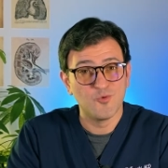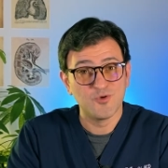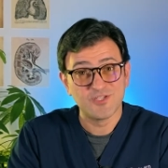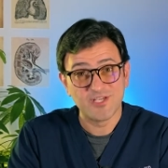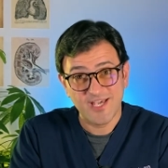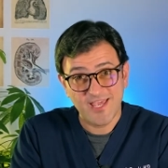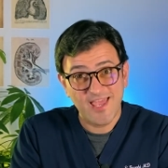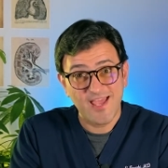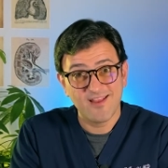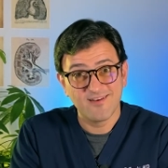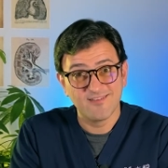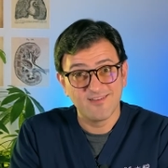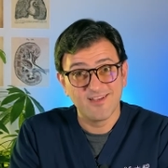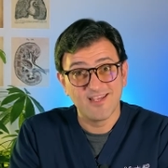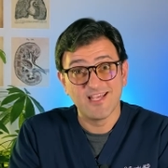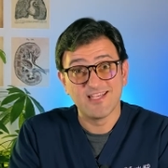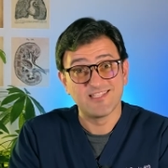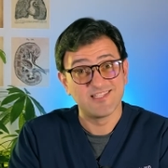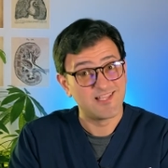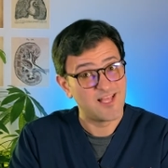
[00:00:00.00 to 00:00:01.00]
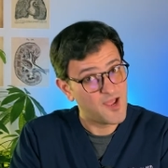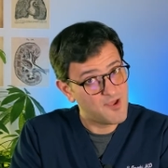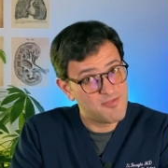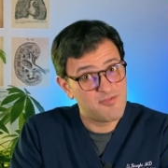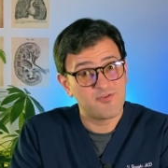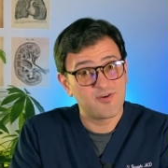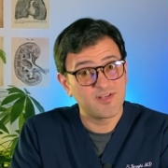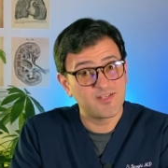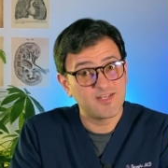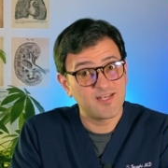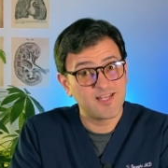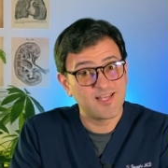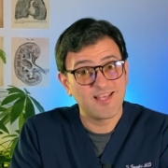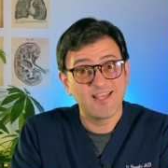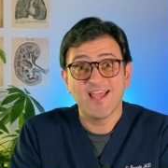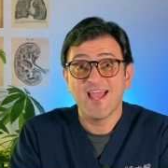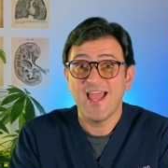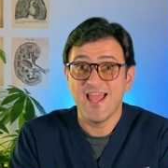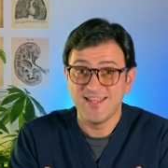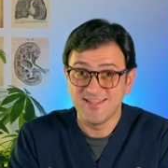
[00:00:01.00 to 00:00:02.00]
which again is life life-threatening
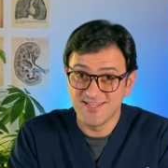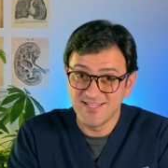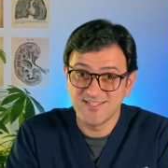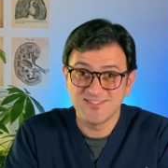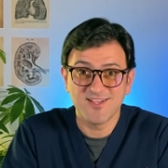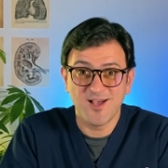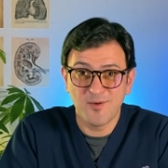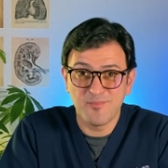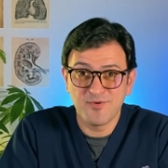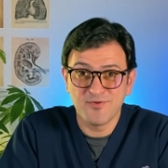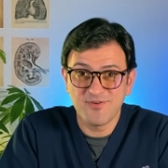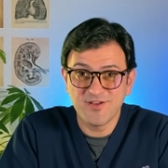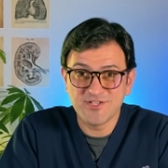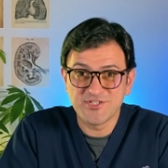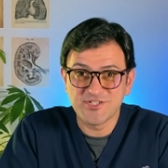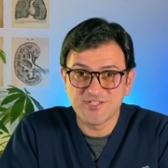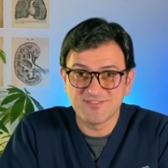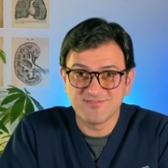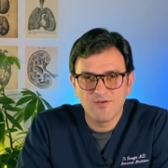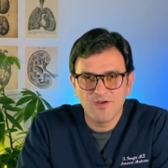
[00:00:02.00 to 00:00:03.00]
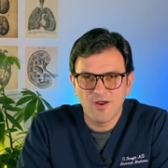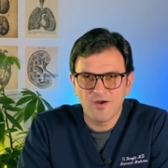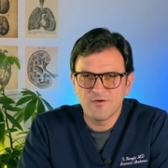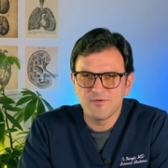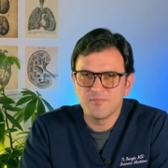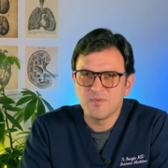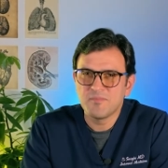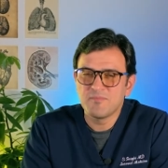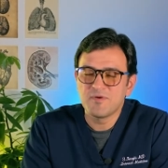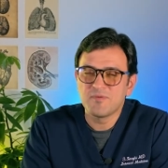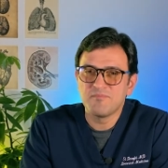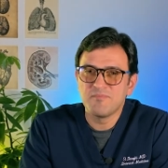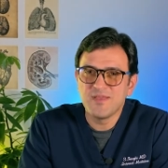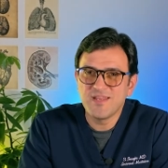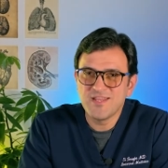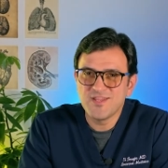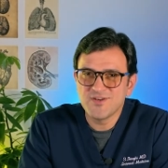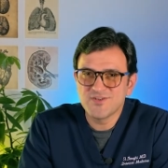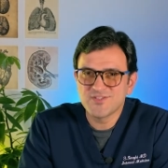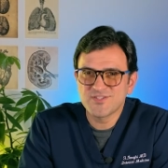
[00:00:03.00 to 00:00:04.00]
and needs operation. I remember
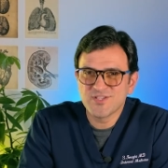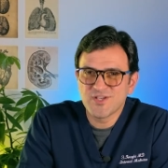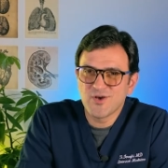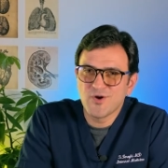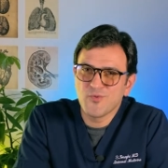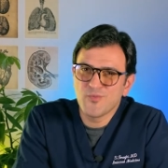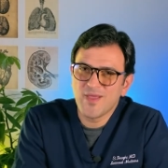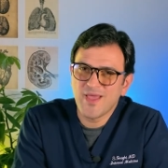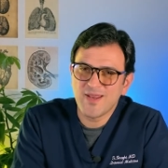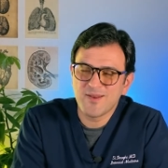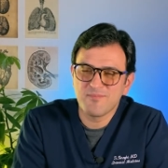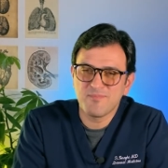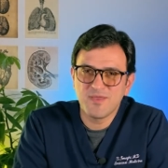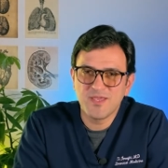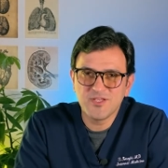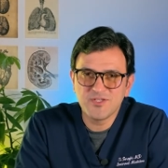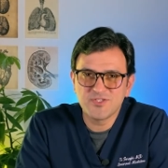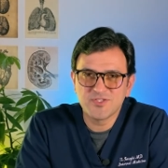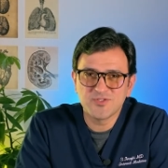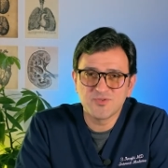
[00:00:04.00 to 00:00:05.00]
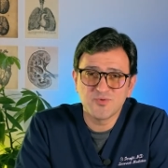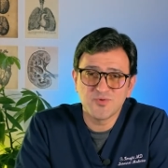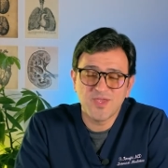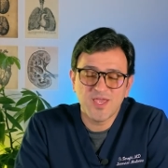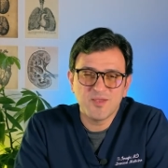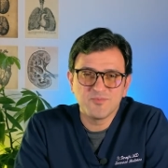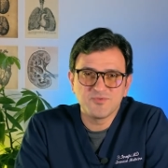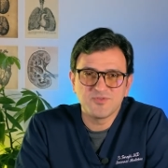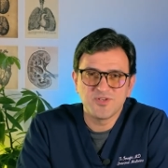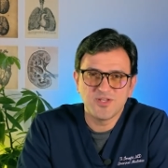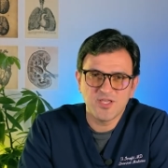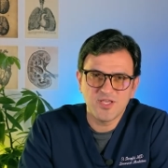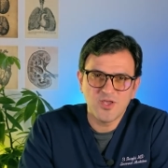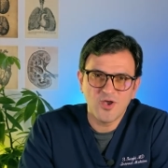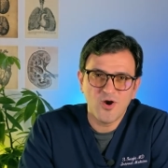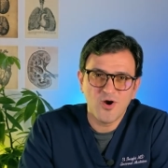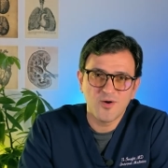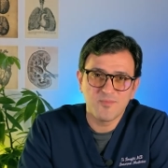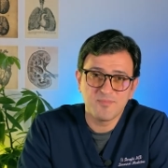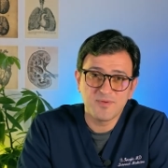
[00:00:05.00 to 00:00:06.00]
many years ago we had a patient who came to the
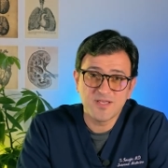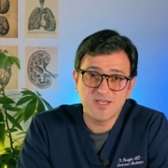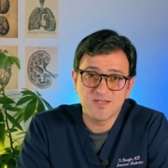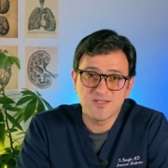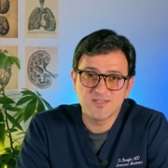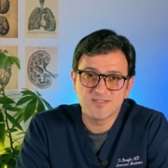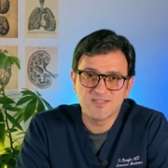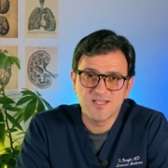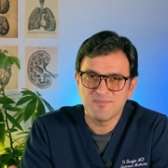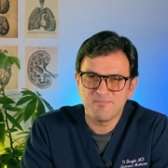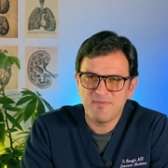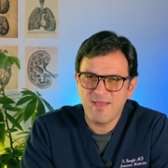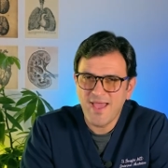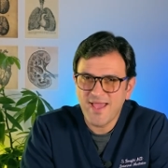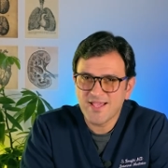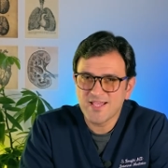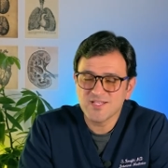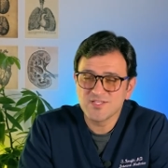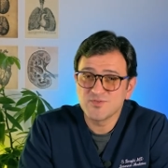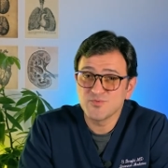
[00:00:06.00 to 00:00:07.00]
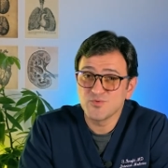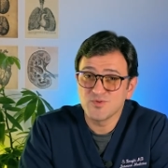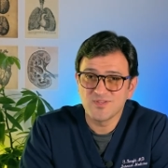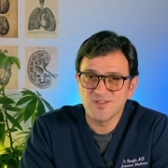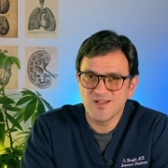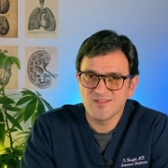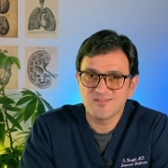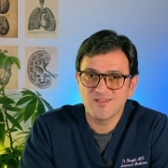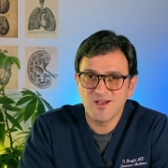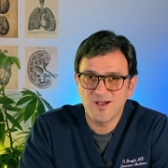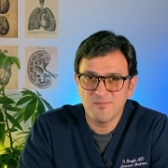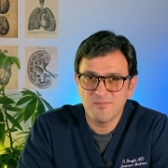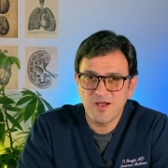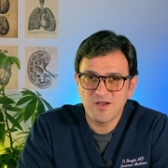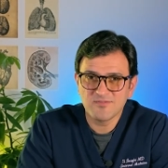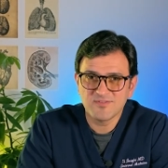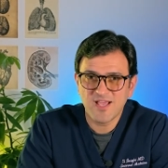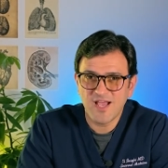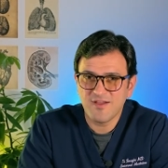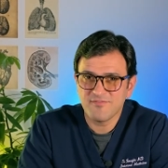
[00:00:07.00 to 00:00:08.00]
ER because the packets would not come
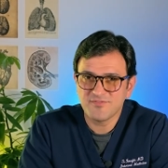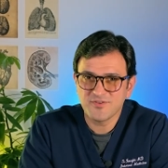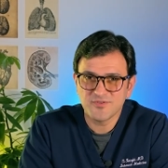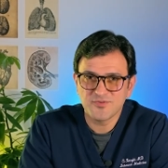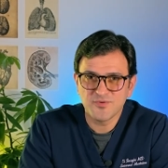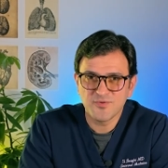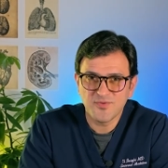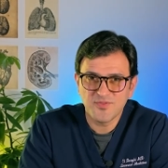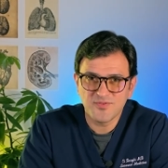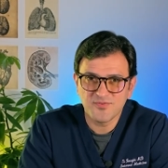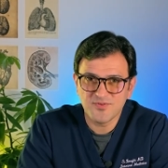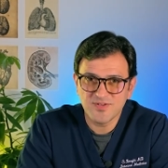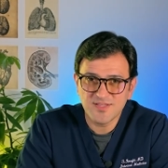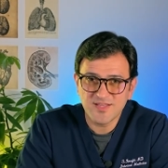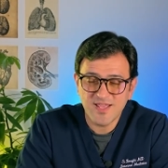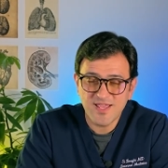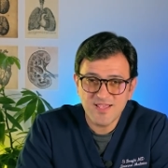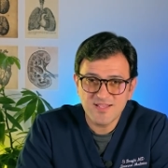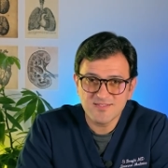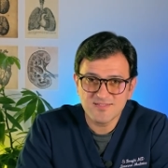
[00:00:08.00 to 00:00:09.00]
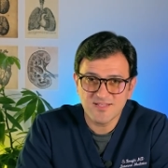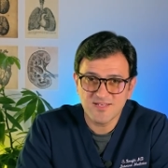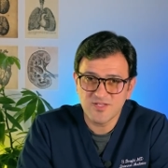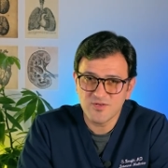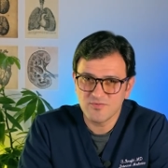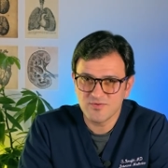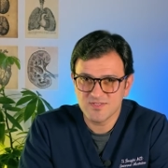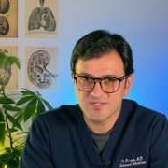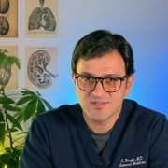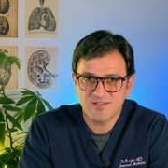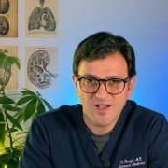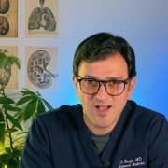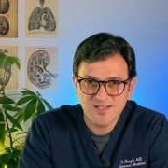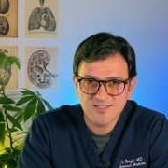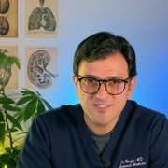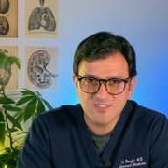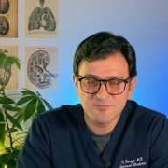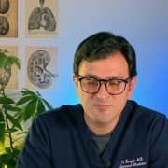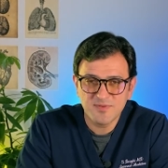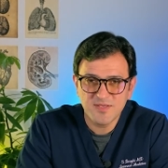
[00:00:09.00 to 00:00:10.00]
out after 2-3 days and he was
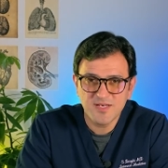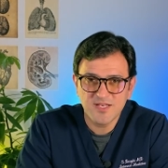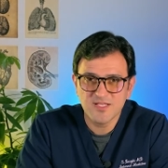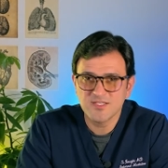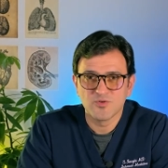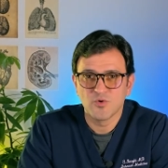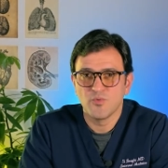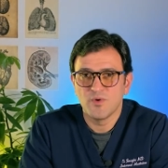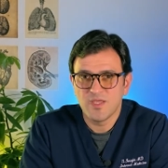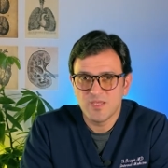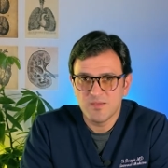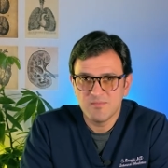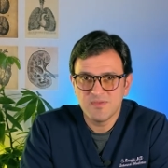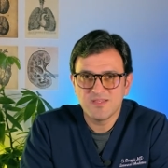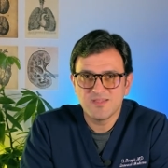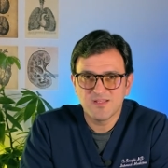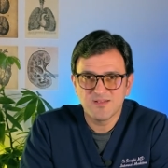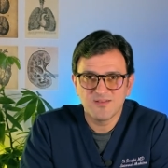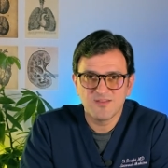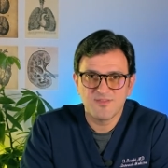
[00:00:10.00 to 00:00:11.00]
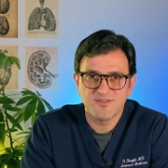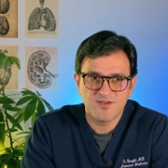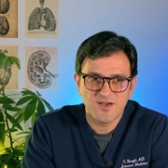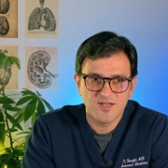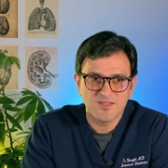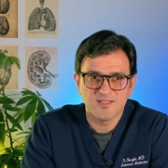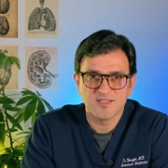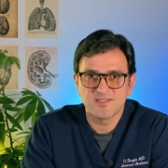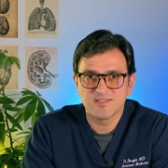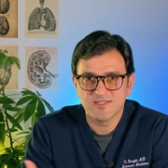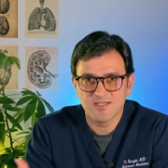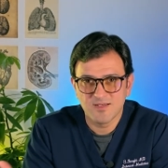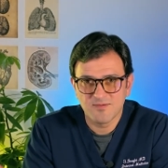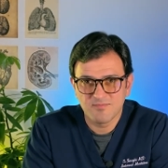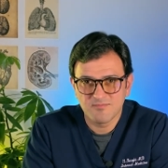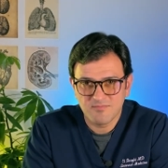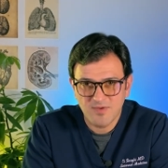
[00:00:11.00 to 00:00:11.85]
constipated so we immediately thought it's a